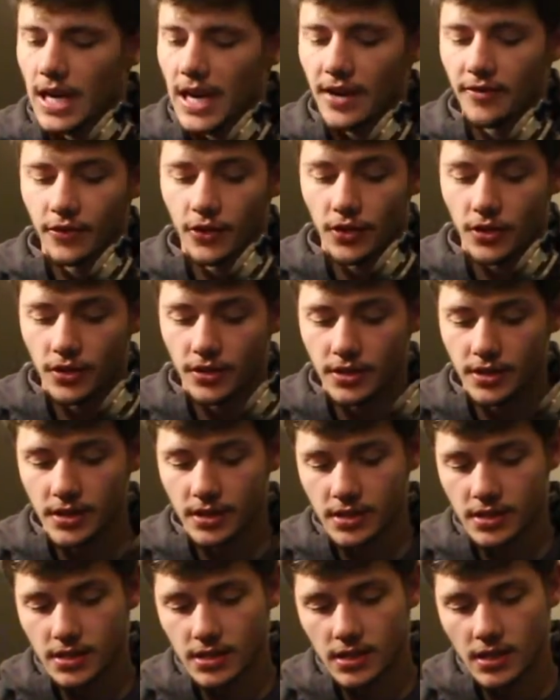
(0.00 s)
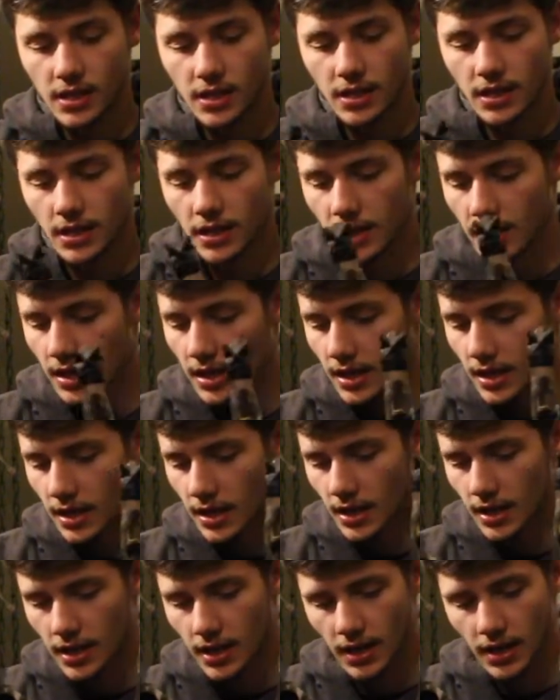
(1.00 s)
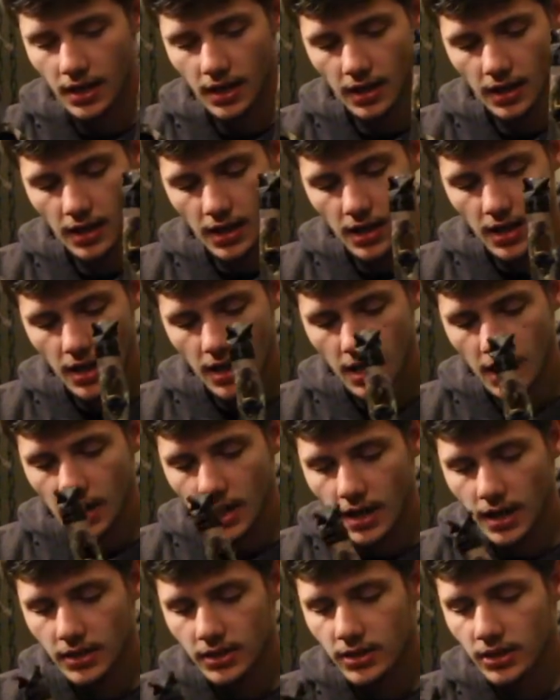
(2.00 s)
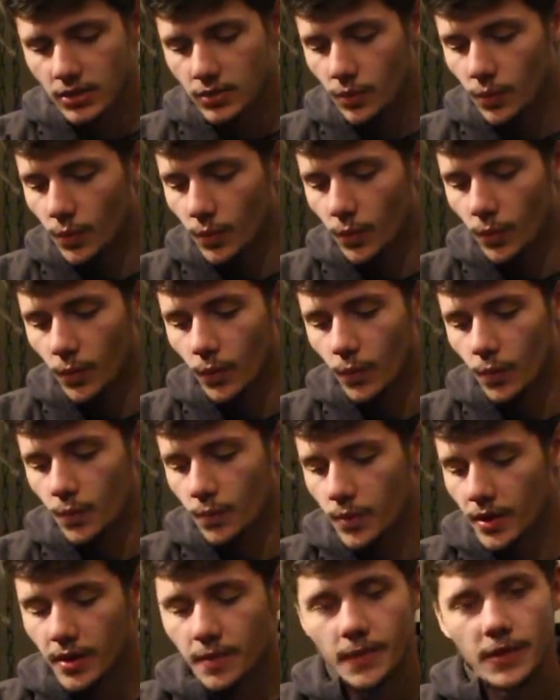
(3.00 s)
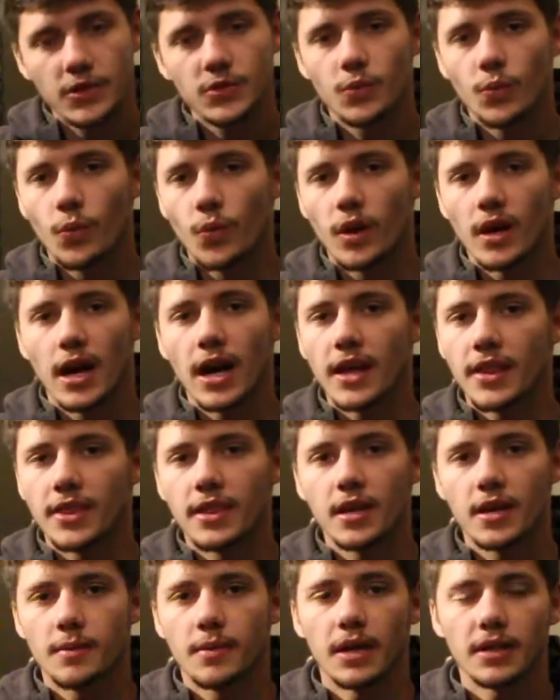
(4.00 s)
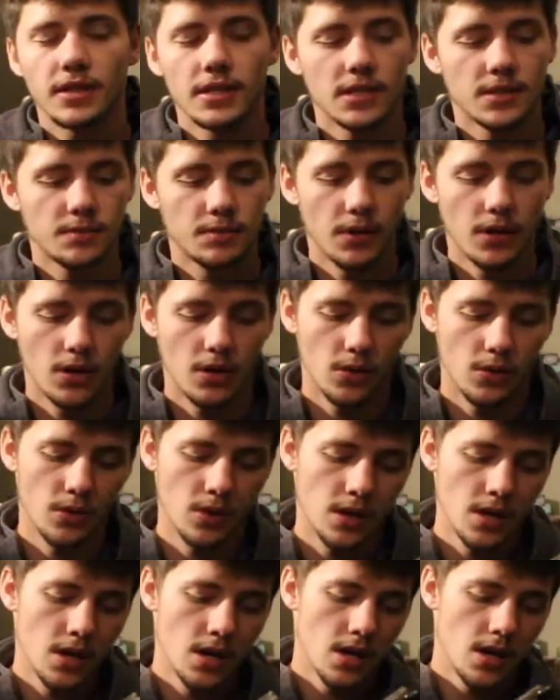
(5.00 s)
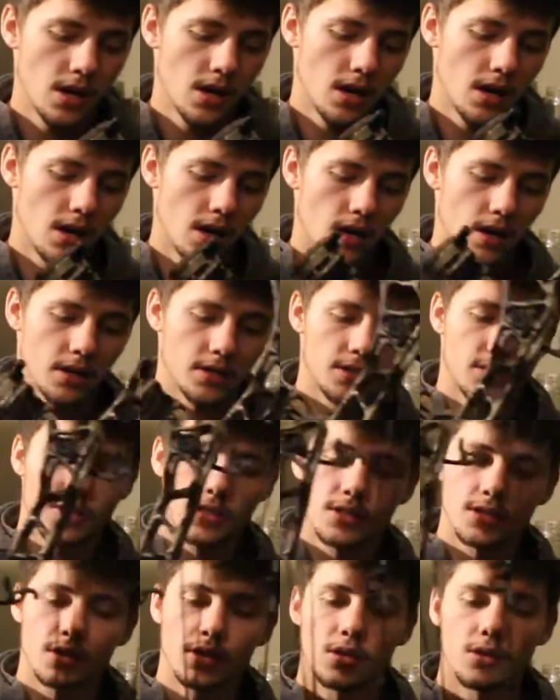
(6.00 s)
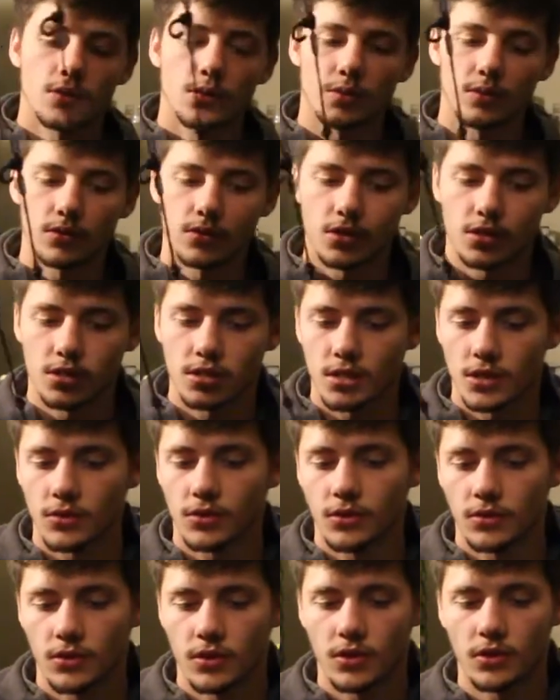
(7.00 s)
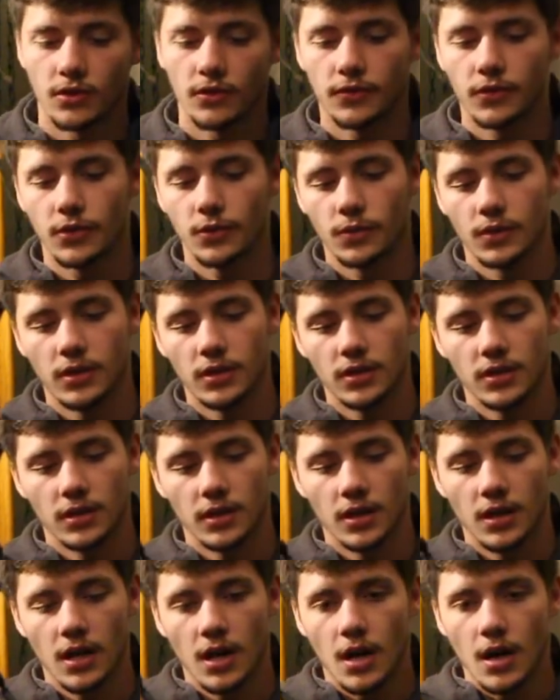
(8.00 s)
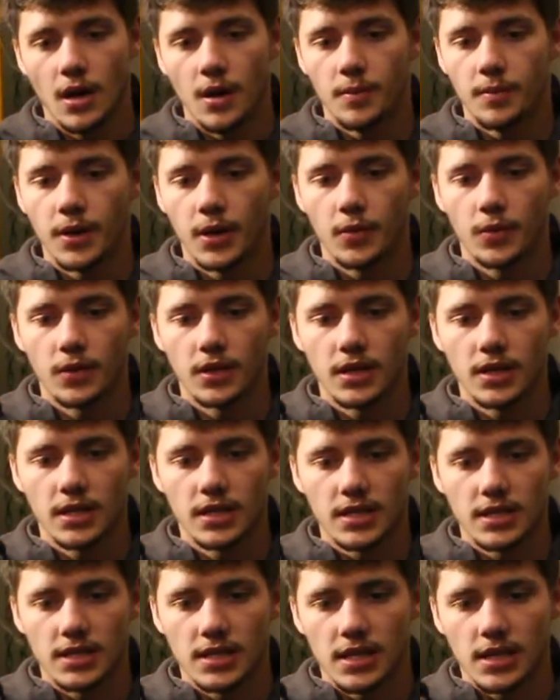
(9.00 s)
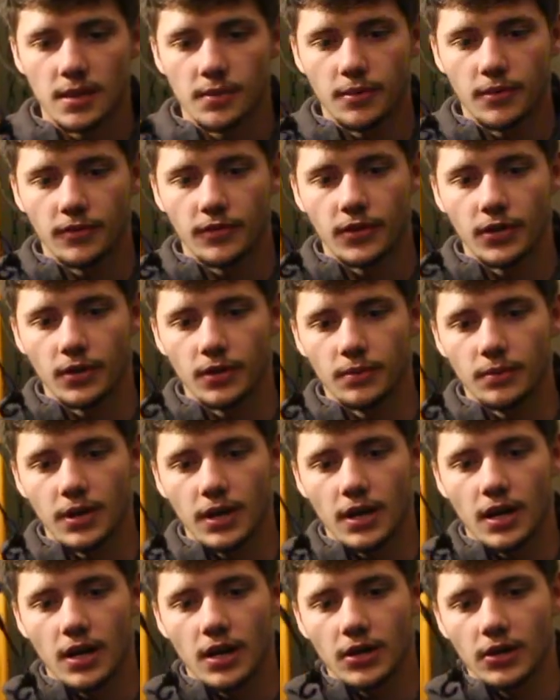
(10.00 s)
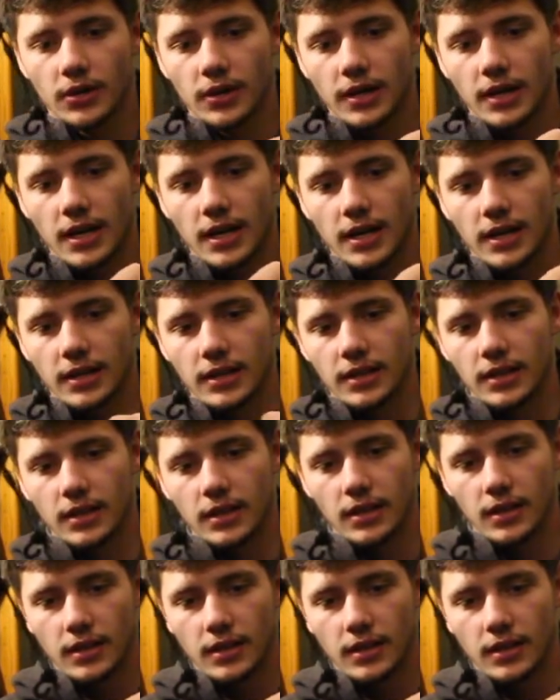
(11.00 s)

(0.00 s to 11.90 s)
I have on this, and just pretty much what I think about this bow. Just so you know, if you wanted to pick one of these up, if you're a big hunter guy and